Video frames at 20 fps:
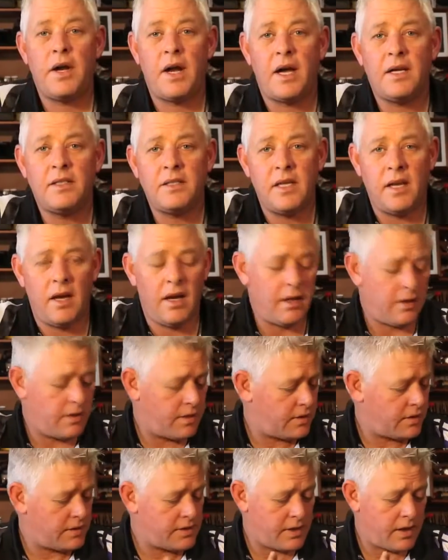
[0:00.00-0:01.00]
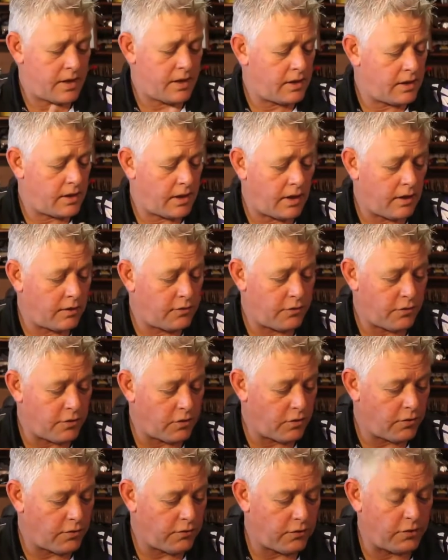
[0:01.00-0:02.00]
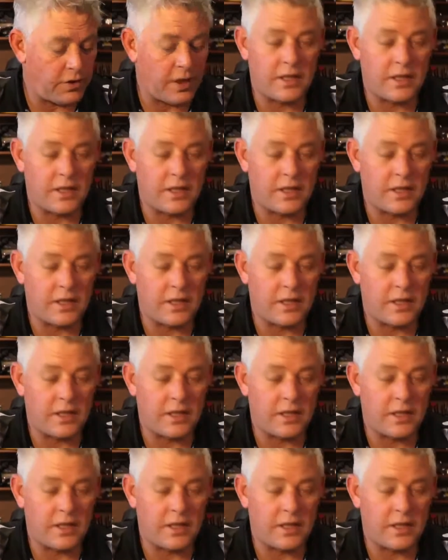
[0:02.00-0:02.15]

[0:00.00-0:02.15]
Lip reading: a nice length, the standard length for